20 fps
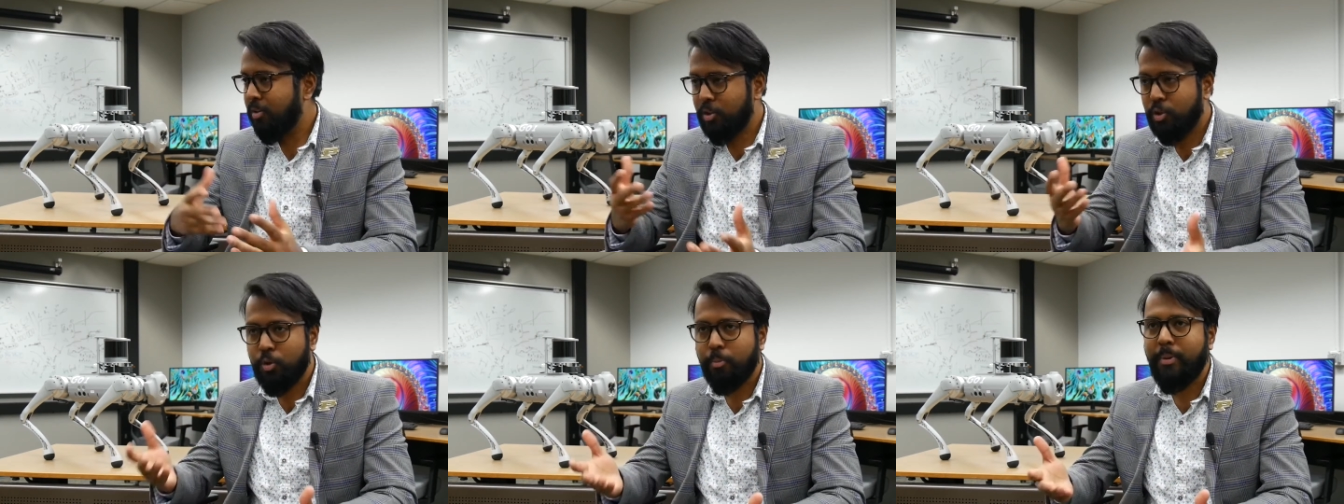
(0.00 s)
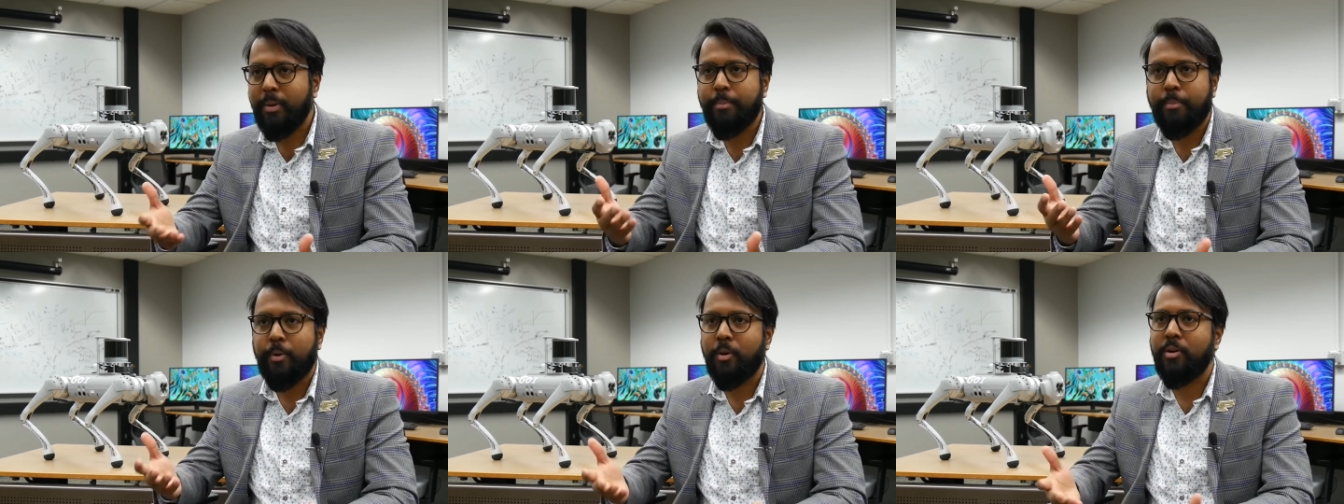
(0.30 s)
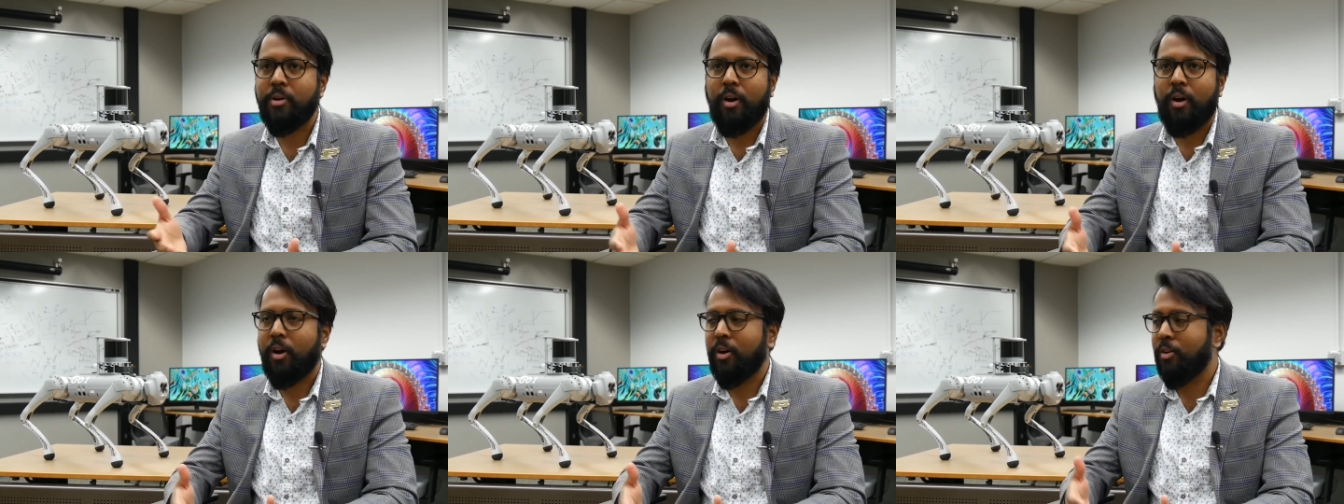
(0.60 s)
to be
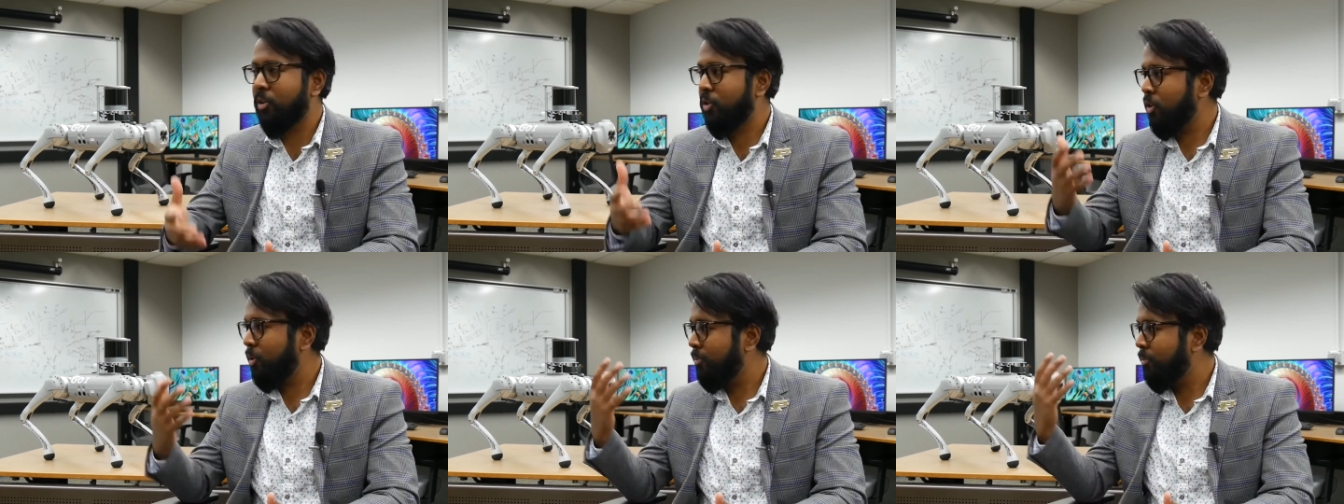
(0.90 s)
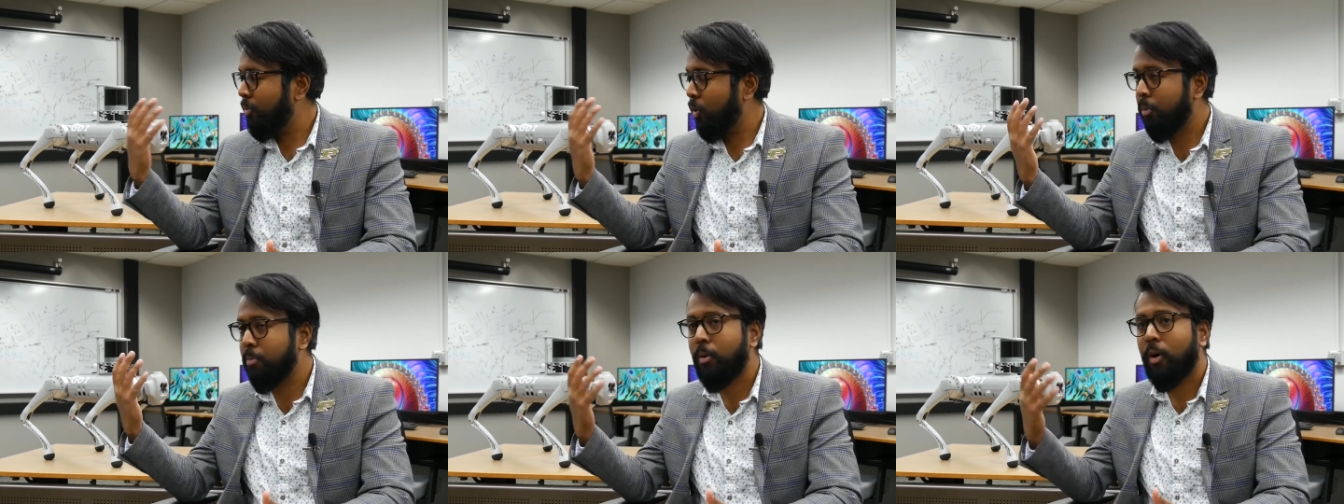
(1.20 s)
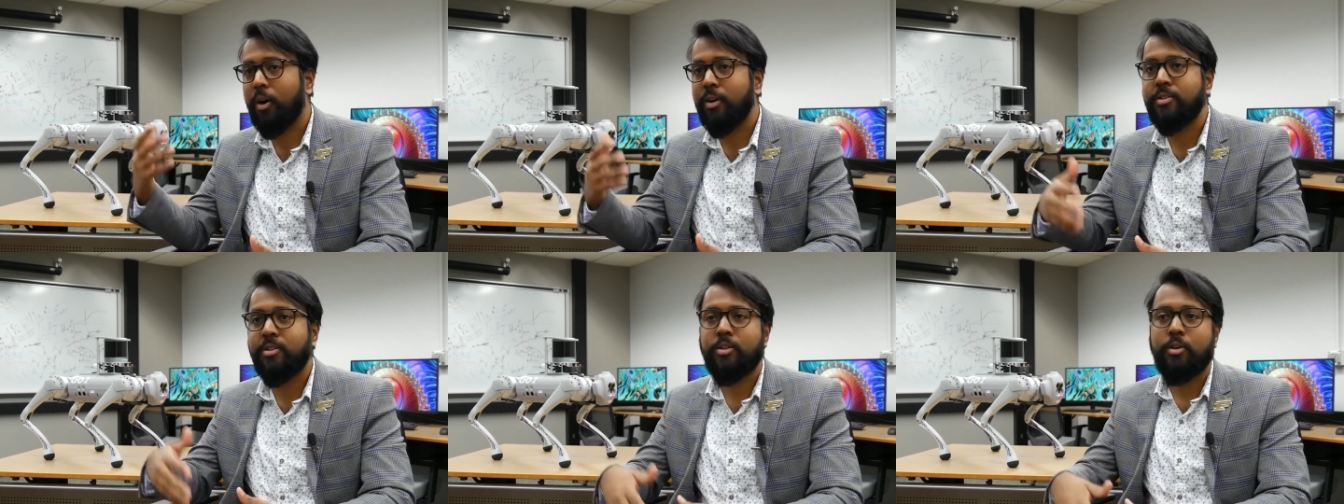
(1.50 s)
put on ro-
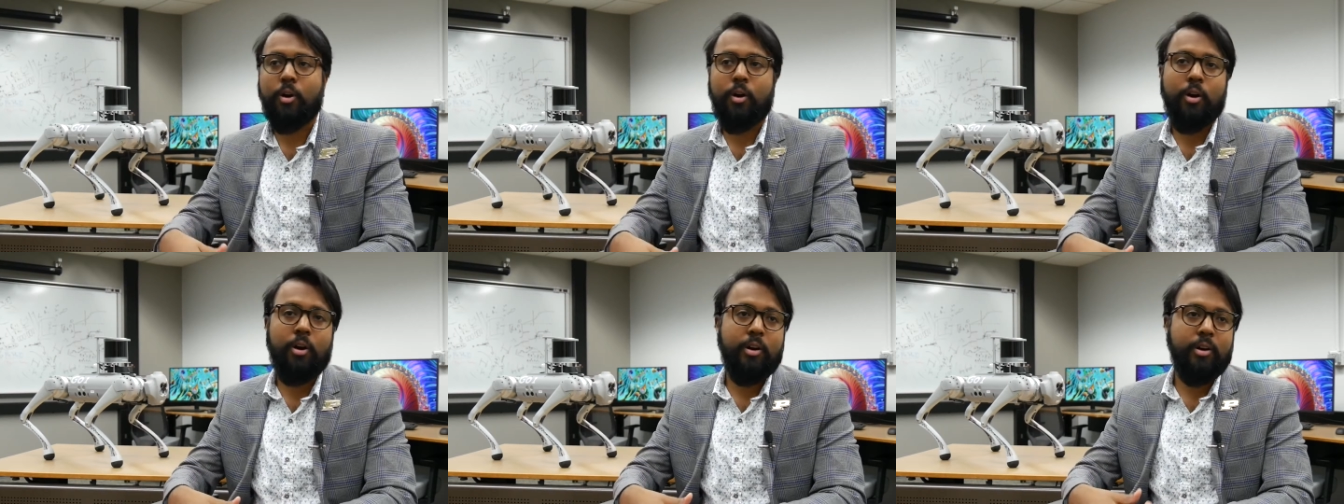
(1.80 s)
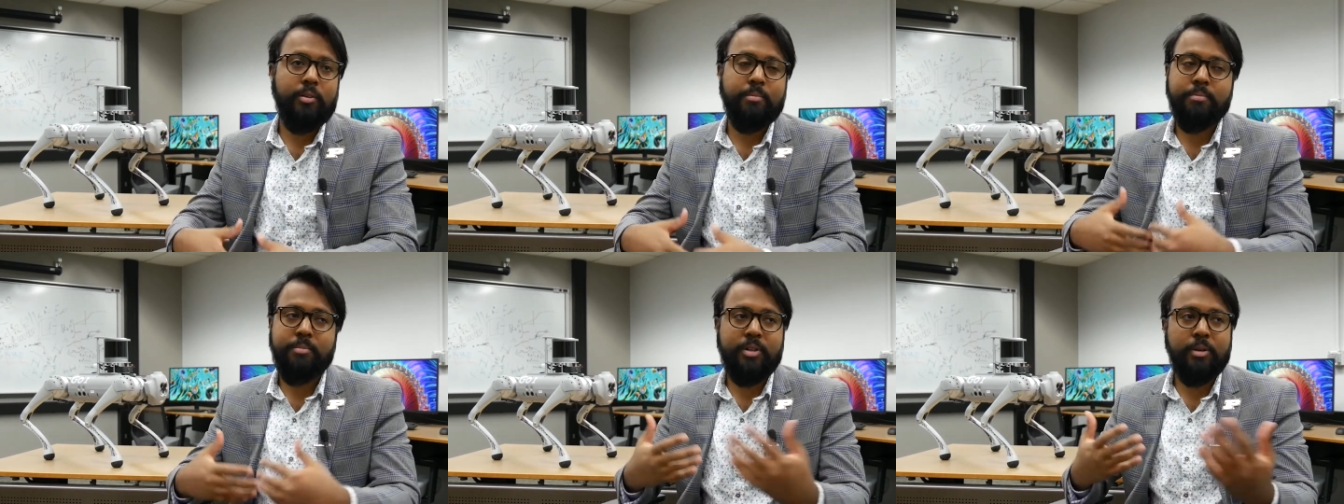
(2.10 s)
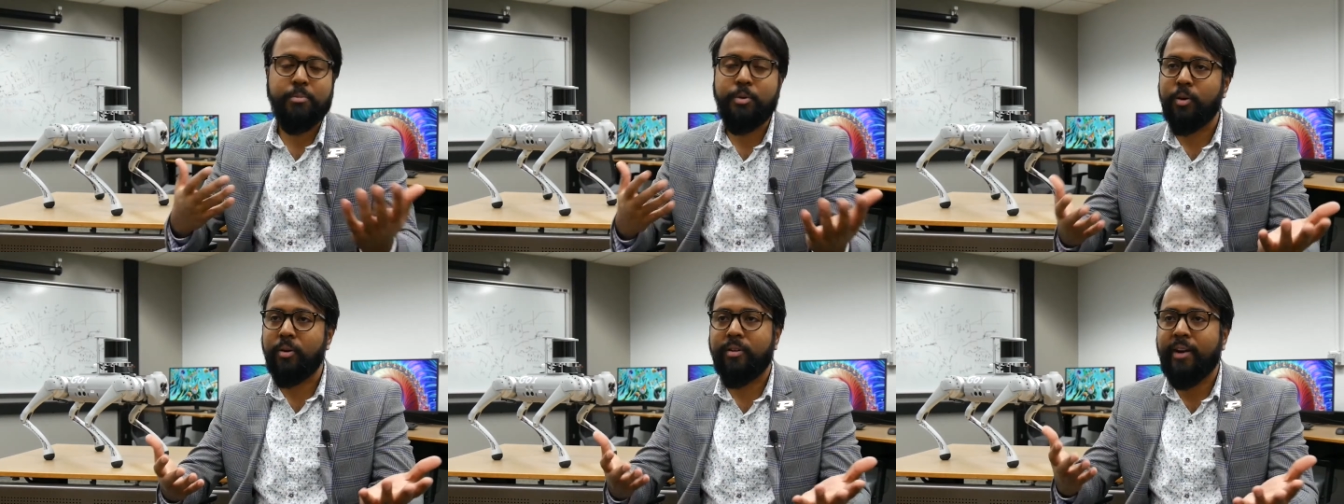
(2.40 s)
robots or
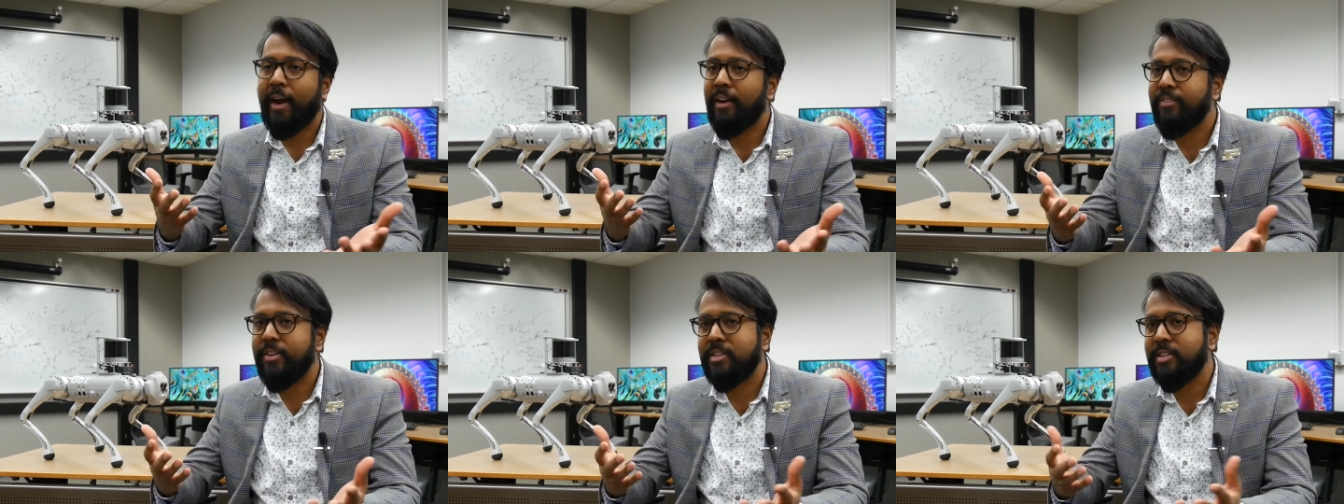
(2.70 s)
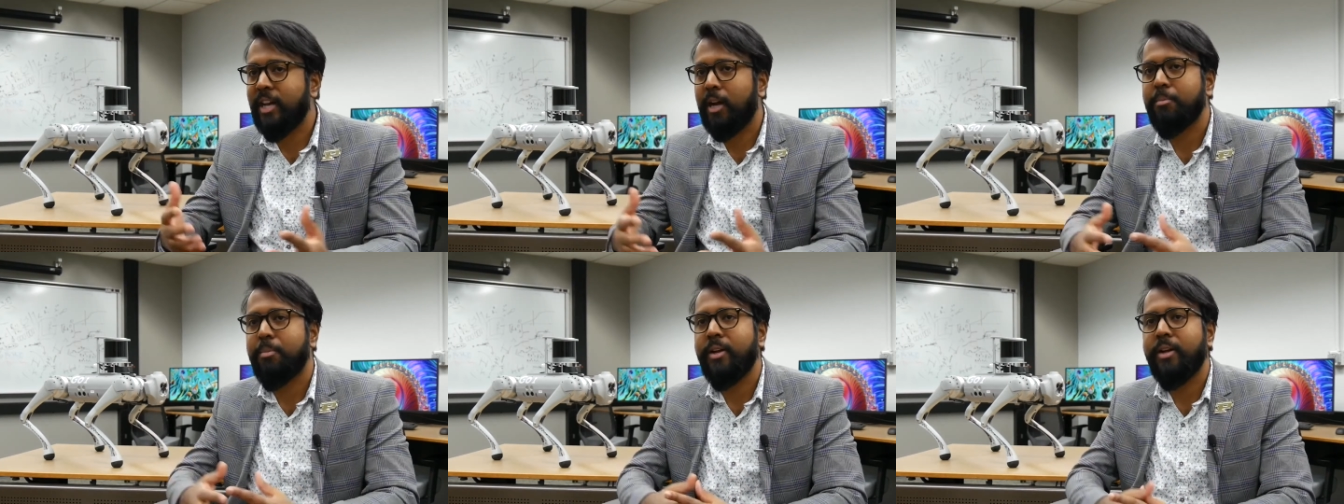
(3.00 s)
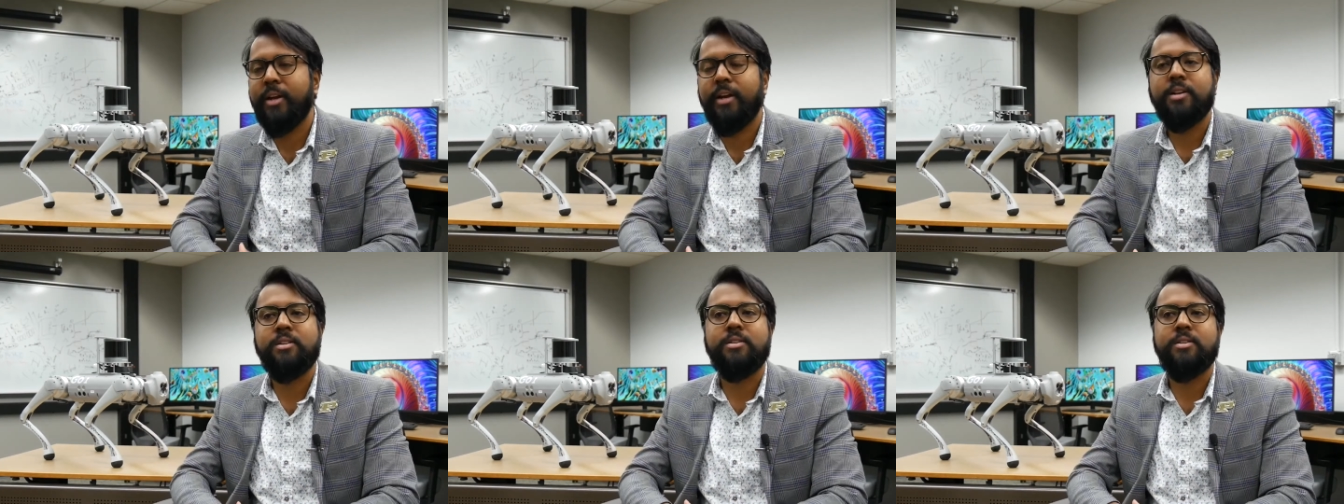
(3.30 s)
computer graphics
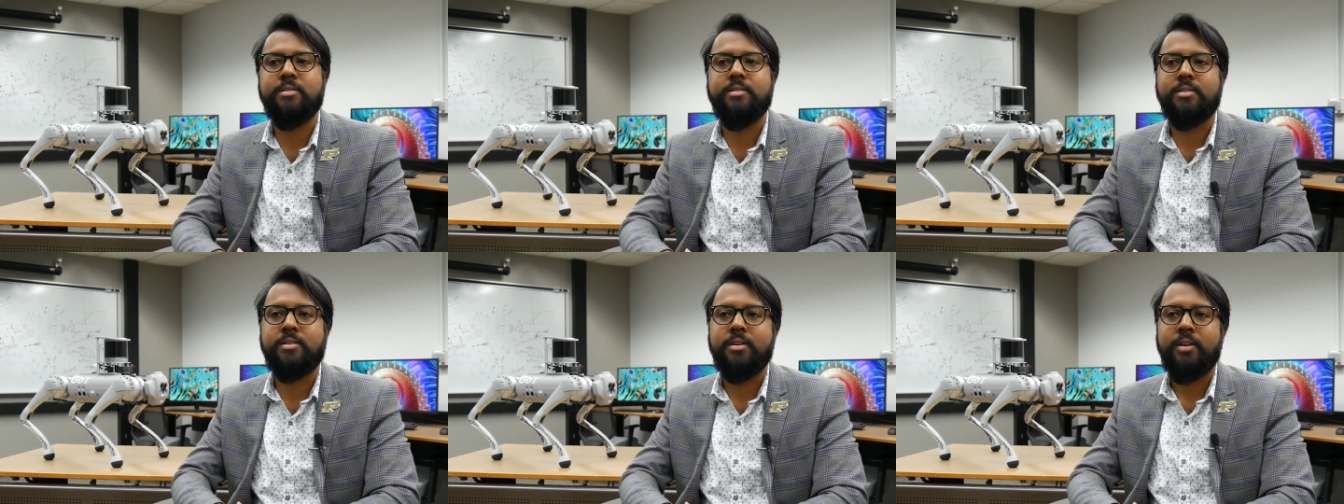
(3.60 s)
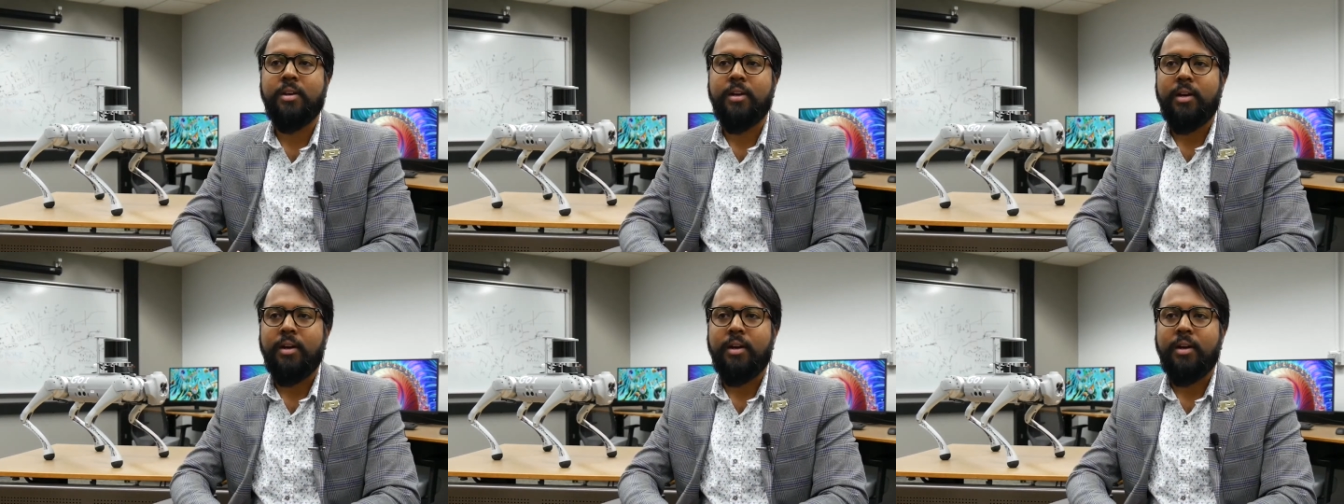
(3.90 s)
applications.